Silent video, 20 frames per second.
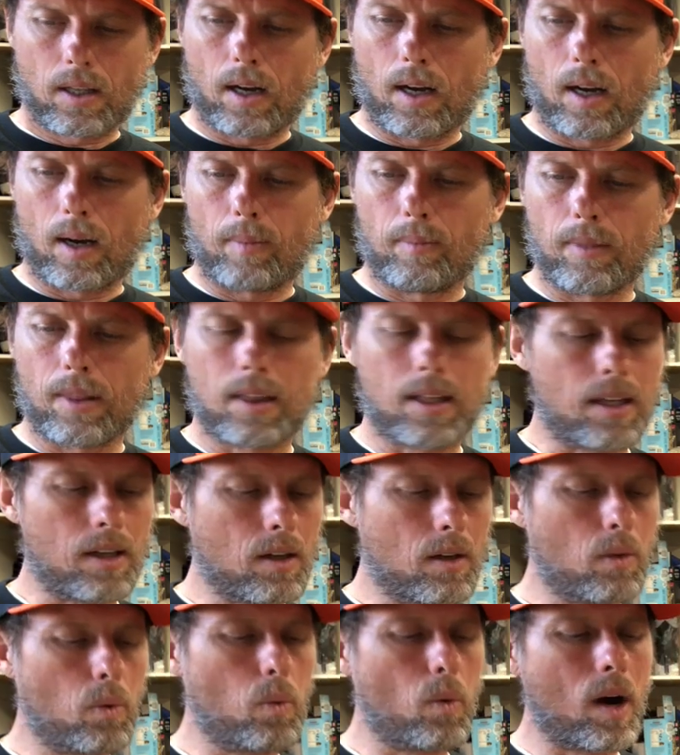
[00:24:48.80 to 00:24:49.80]
Um, the
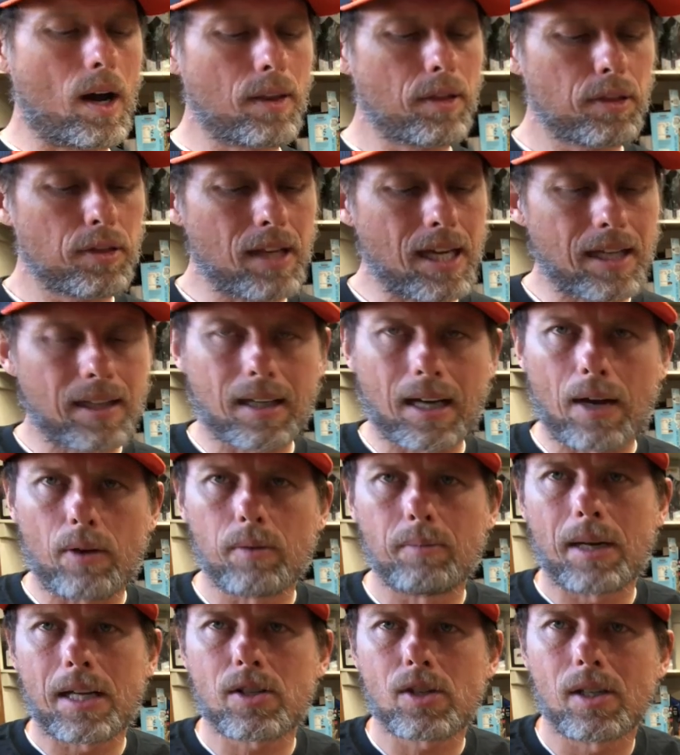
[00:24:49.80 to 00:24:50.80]
one thing that I
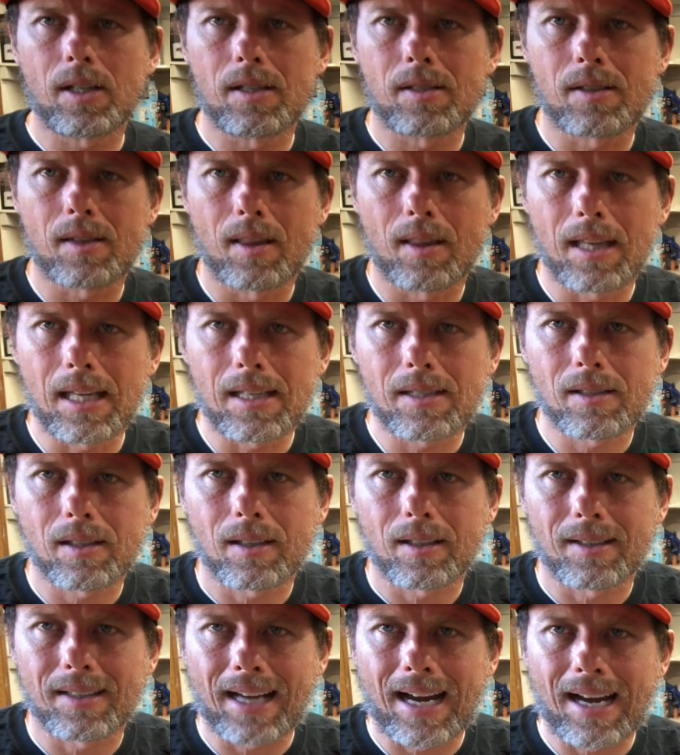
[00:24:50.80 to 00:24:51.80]
would mention is these
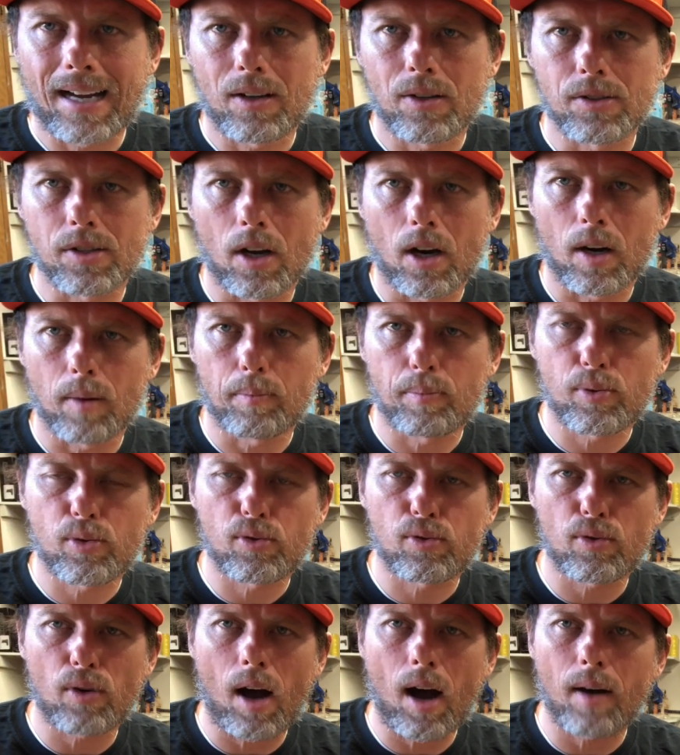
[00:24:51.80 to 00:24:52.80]
little dials are
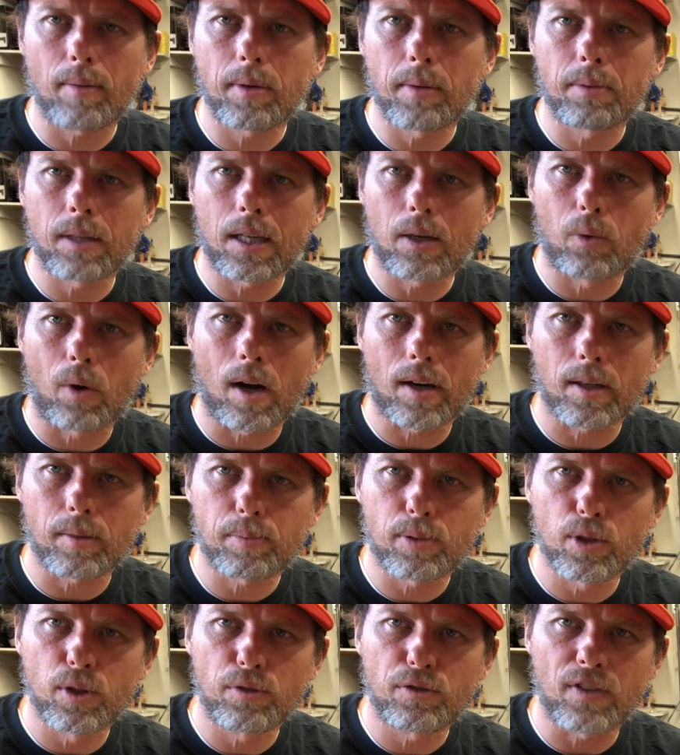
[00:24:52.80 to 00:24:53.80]
probably
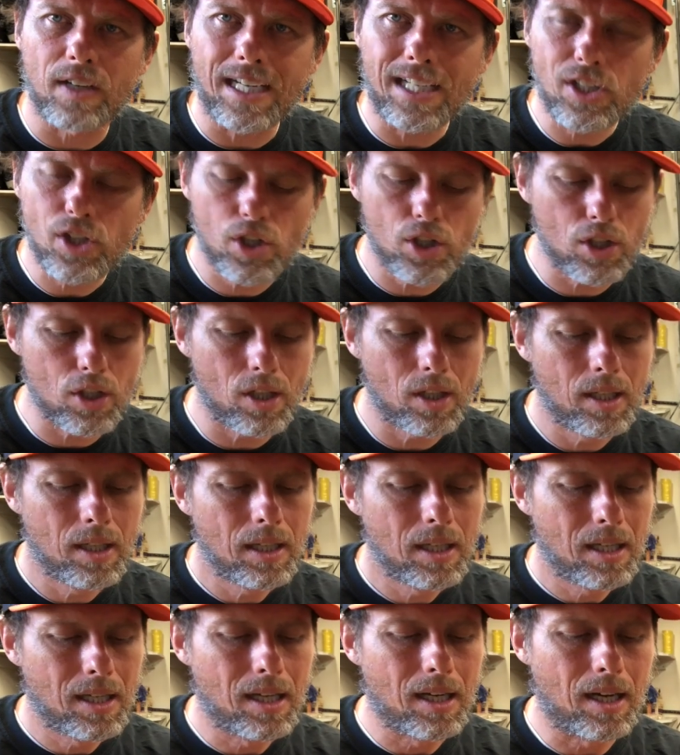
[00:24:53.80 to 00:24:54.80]
waterproof-ish.
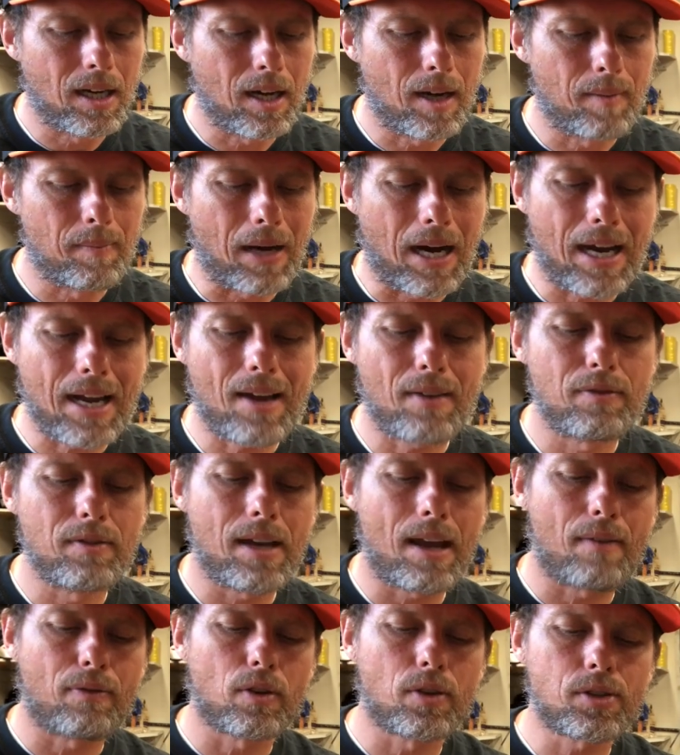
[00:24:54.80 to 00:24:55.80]
Um, I have
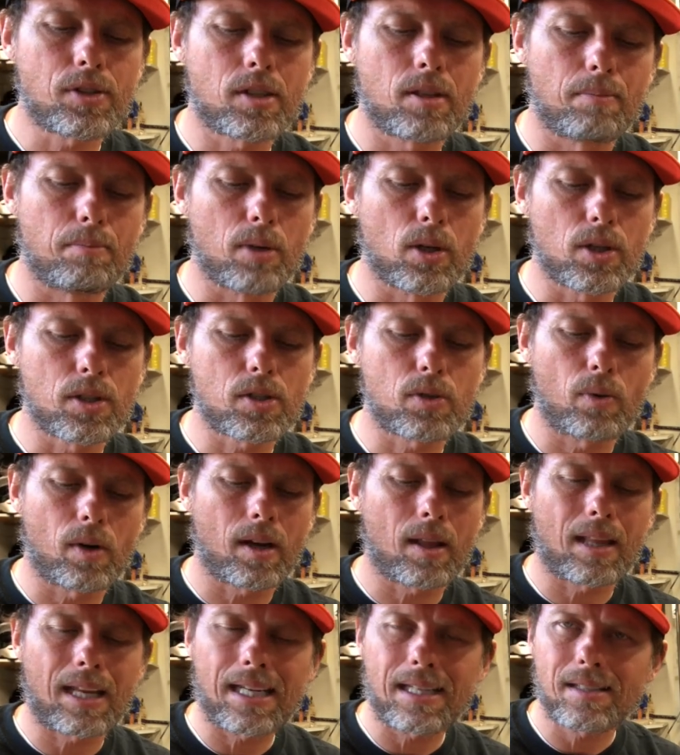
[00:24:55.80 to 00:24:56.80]
never submerged
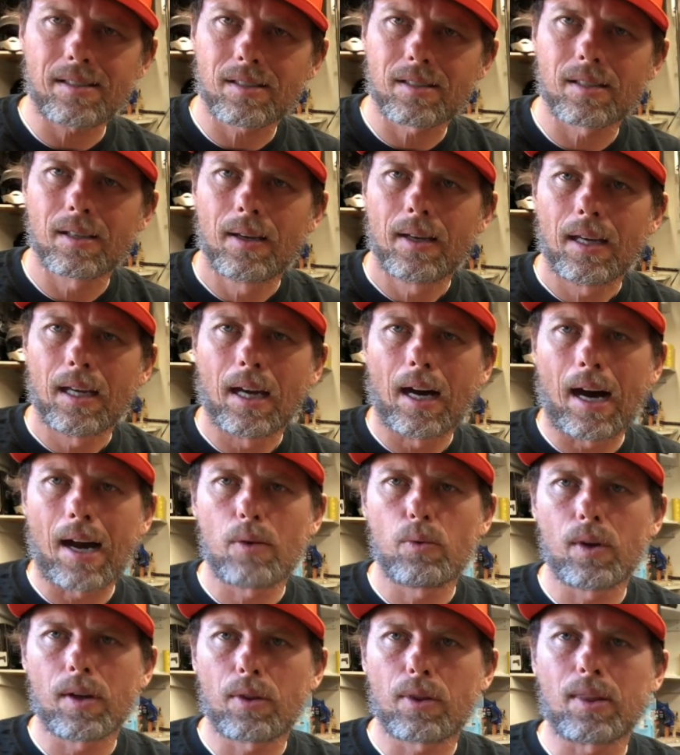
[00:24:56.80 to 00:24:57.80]
one of these.
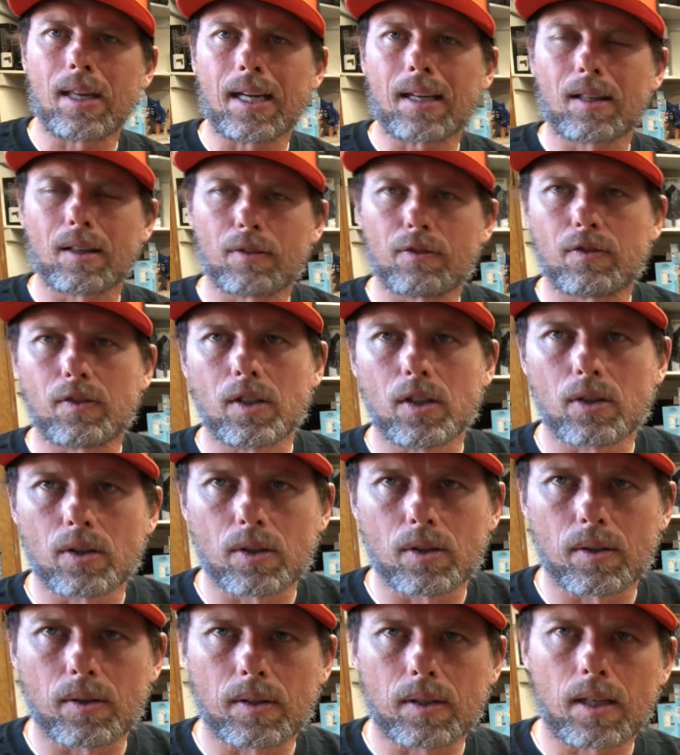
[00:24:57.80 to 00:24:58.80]
I would think if
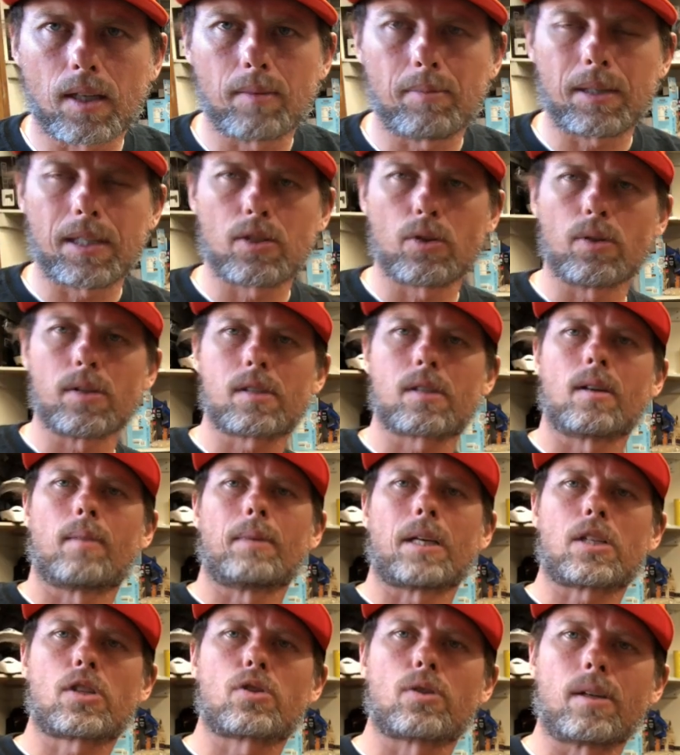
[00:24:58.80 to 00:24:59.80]
you're going to be doing
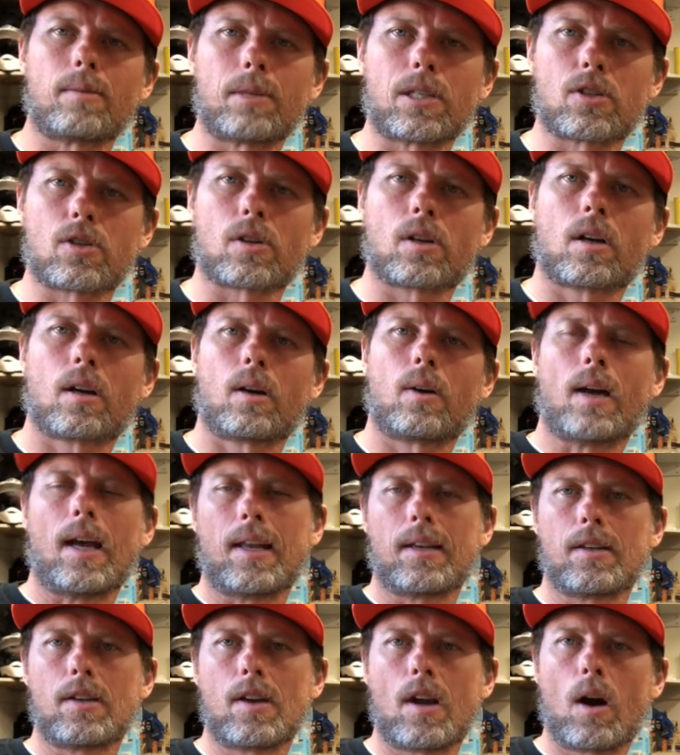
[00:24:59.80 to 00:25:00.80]
some extreme enduro
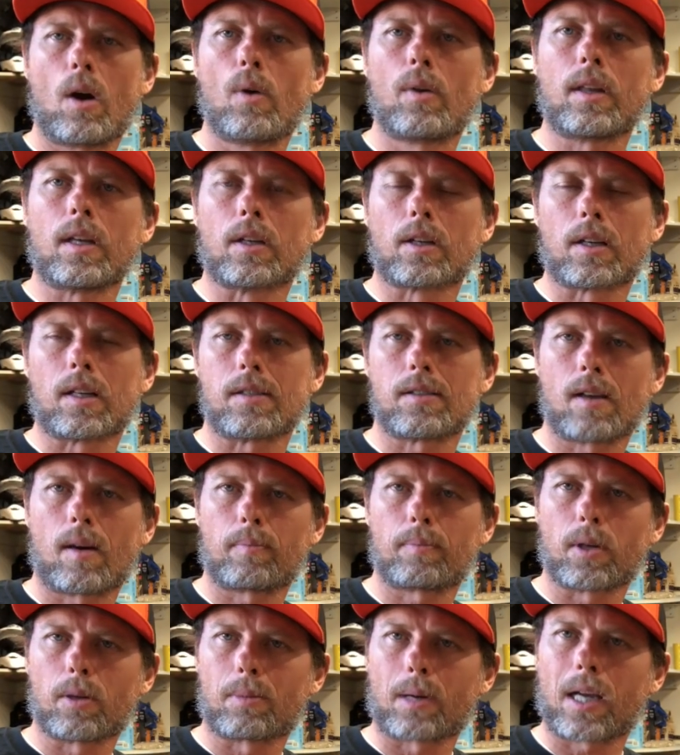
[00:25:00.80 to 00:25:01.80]
and know that you're going to
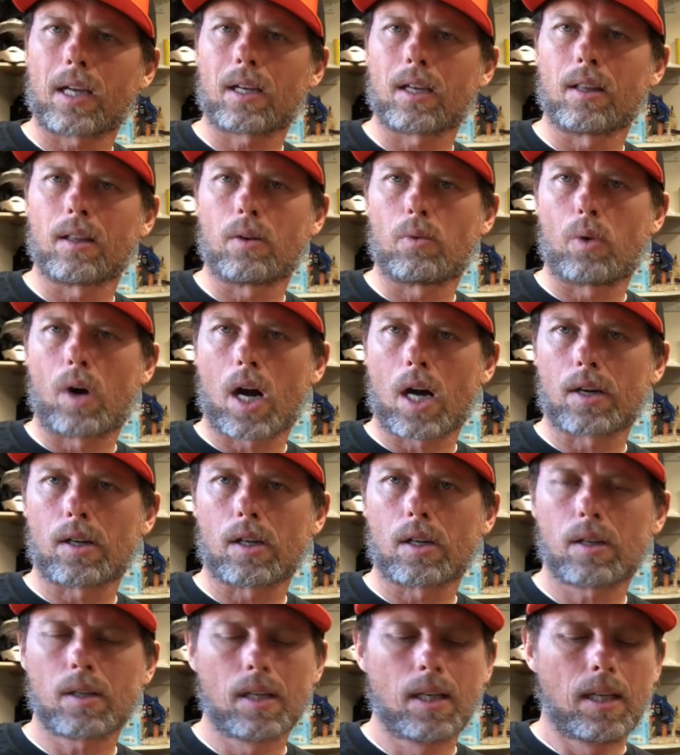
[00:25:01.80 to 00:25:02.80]
dump your bike in the
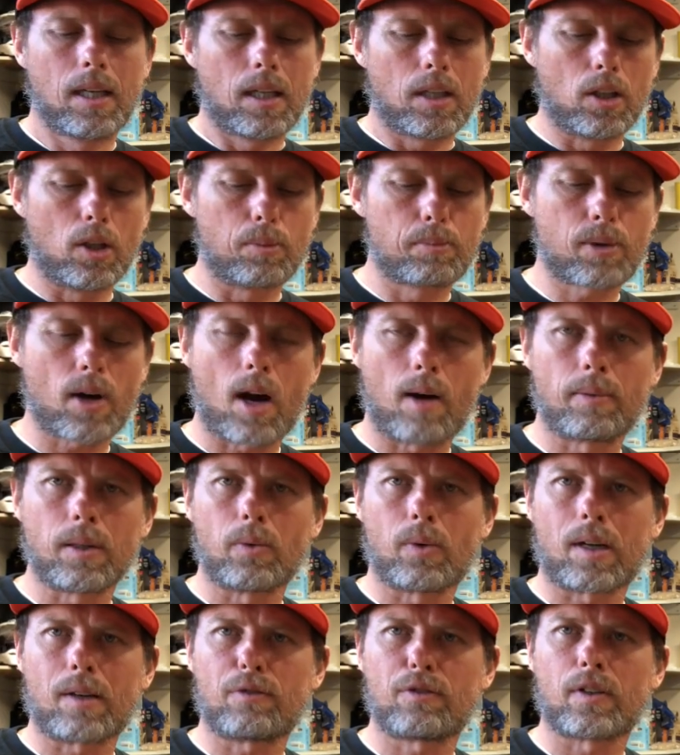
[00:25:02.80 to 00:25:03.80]
water, you
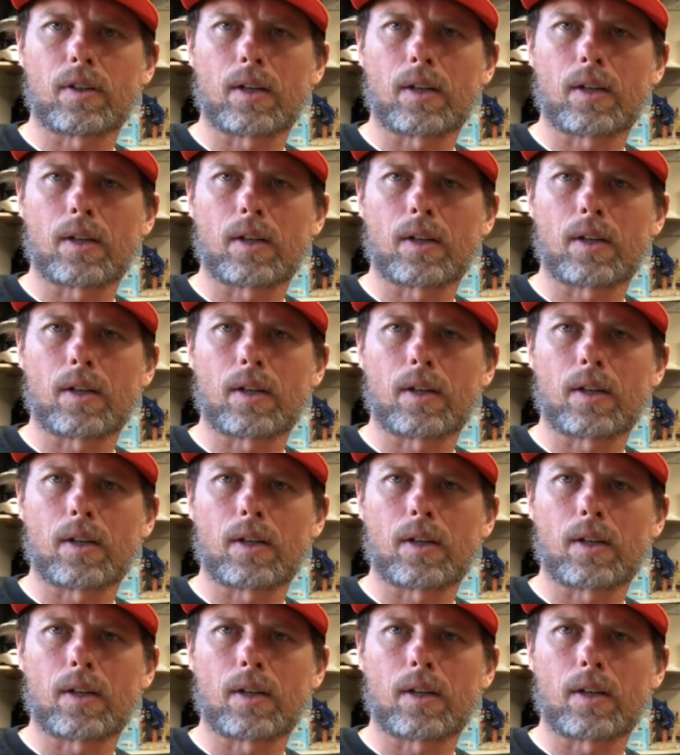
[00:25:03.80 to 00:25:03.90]
probably want to